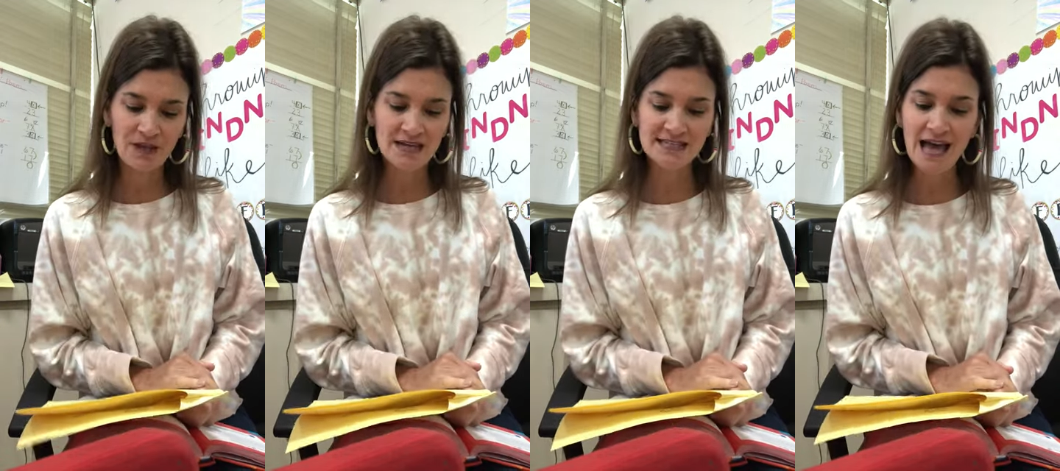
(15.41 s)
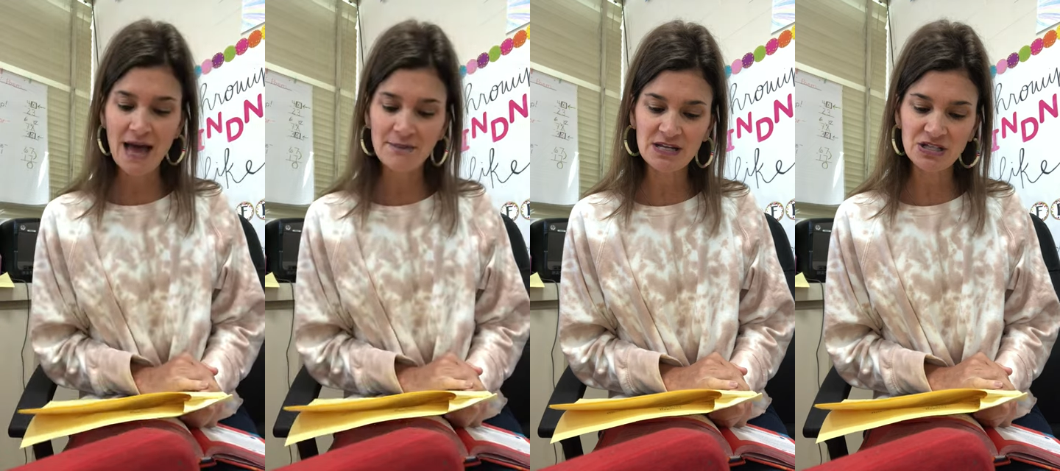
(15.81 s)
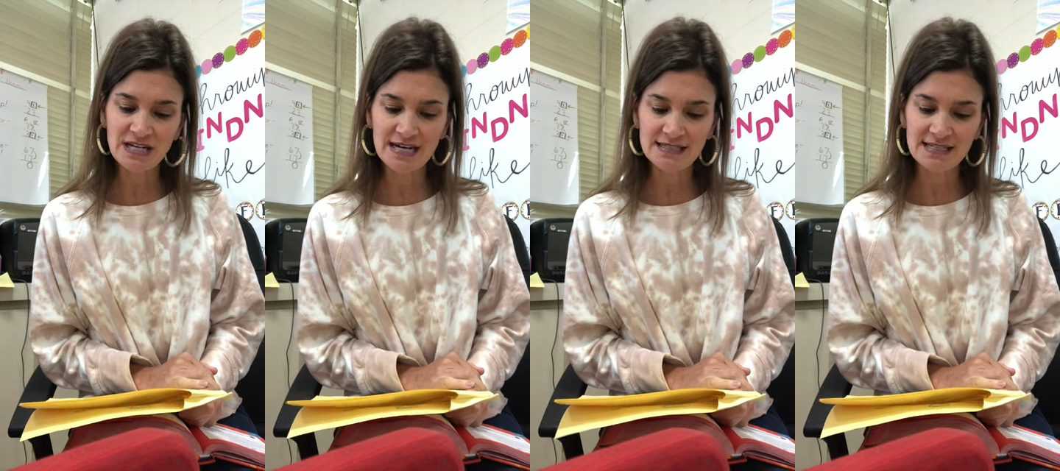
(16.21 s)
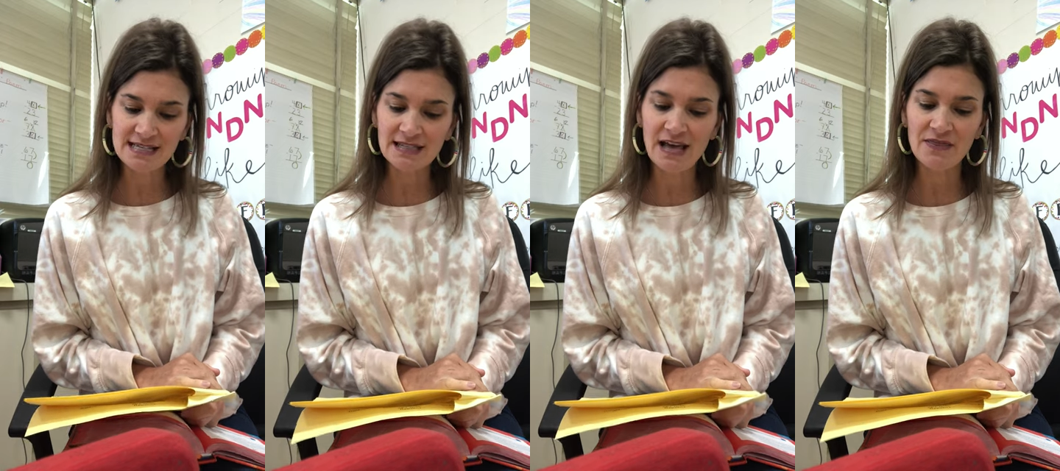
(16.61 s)
assignment sheet
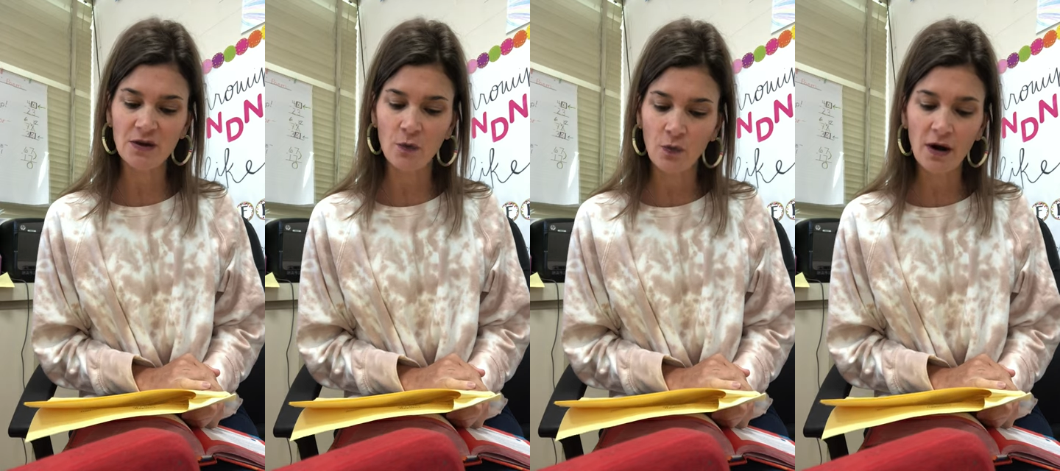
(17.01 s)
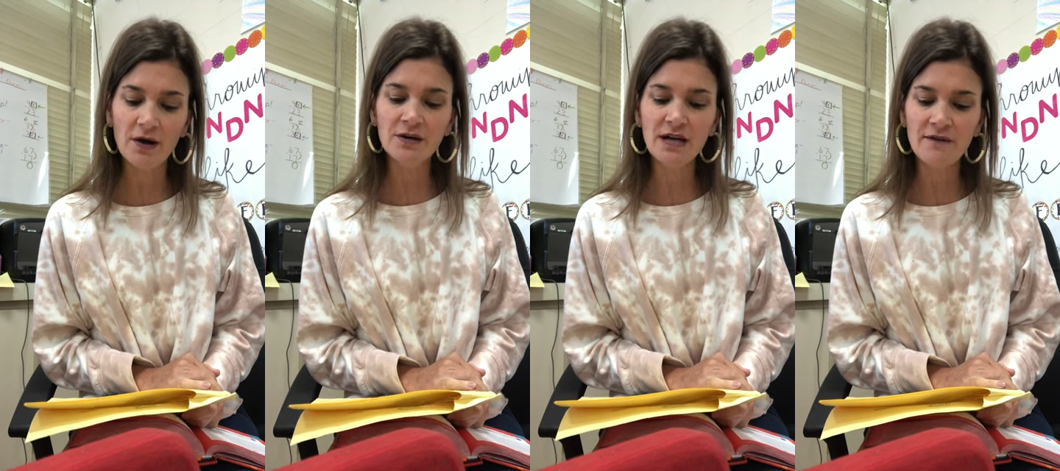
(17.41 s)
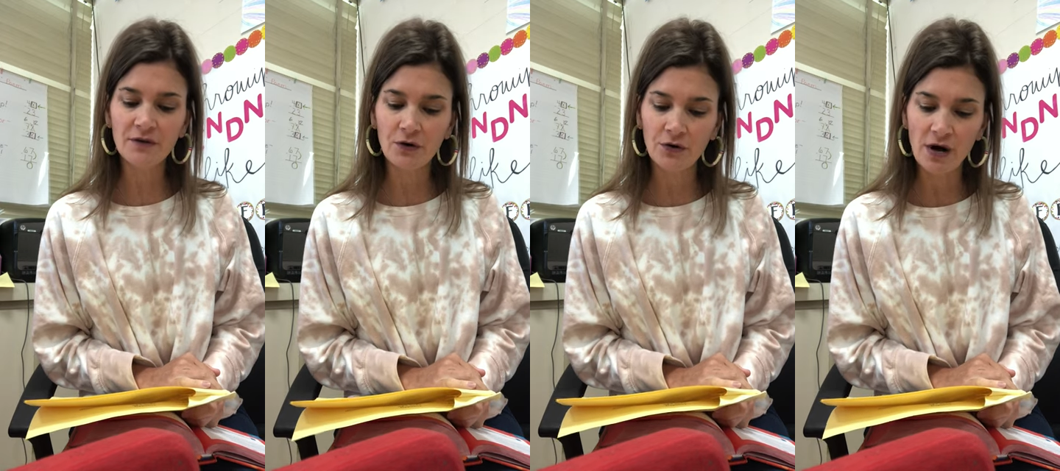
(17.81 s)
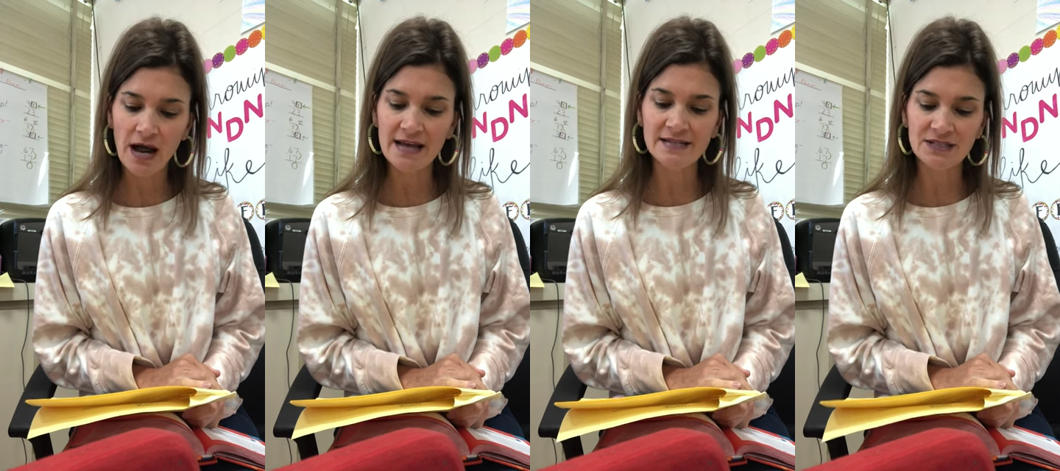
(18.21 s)
says, Let the word of
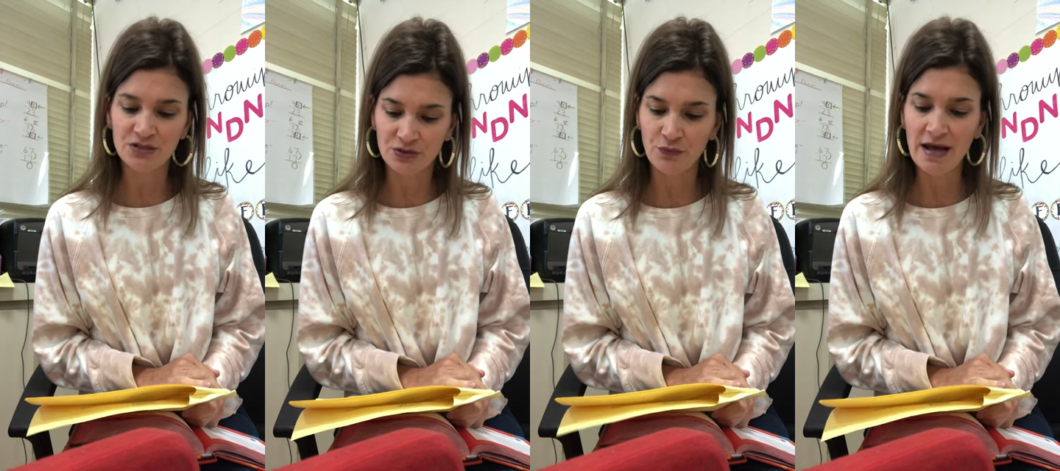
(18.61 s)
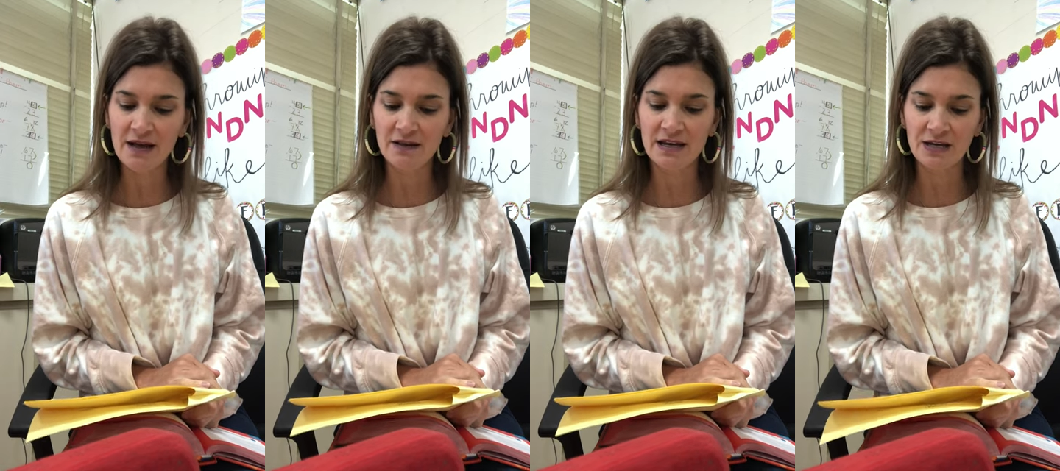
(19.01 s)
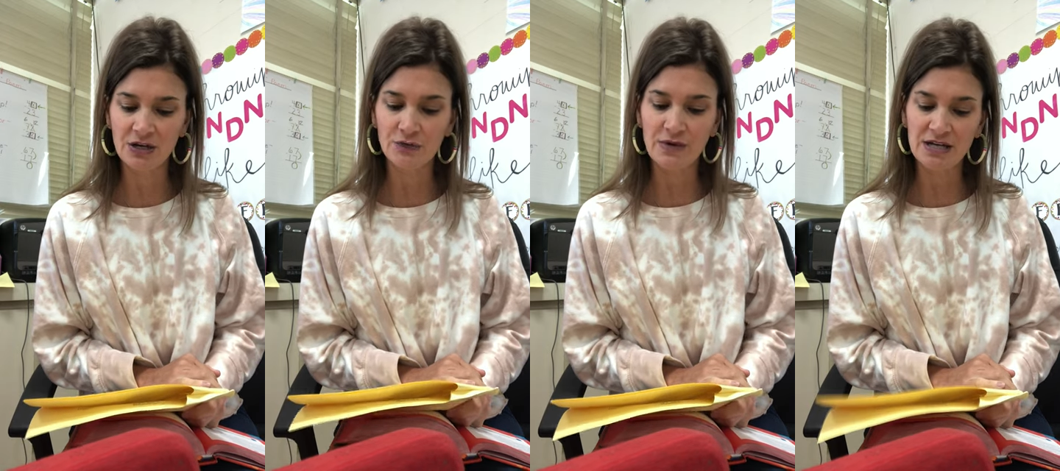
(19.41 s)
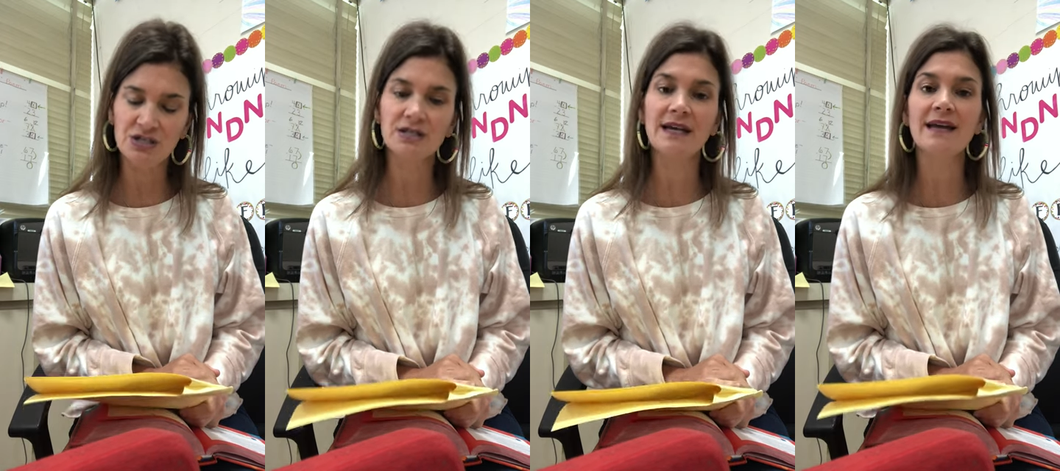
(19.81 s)
Christ dwell in you
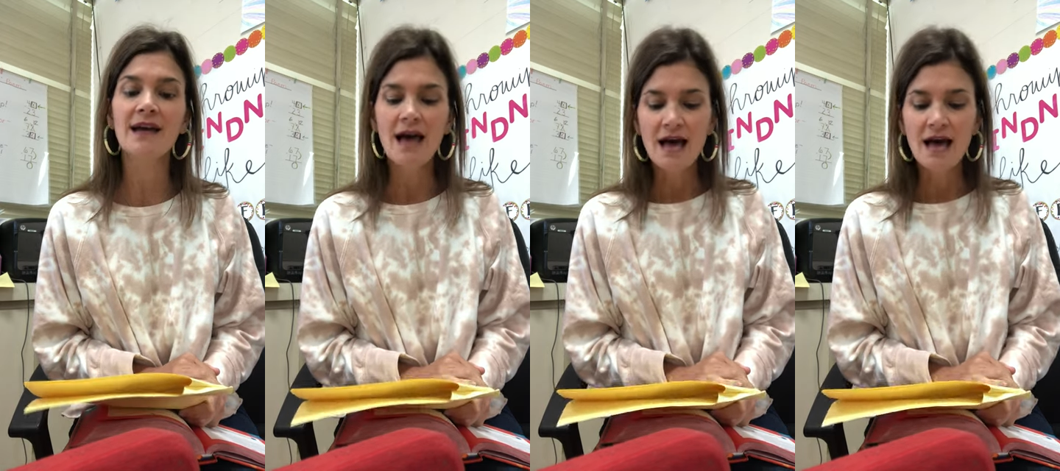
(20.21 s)
richly.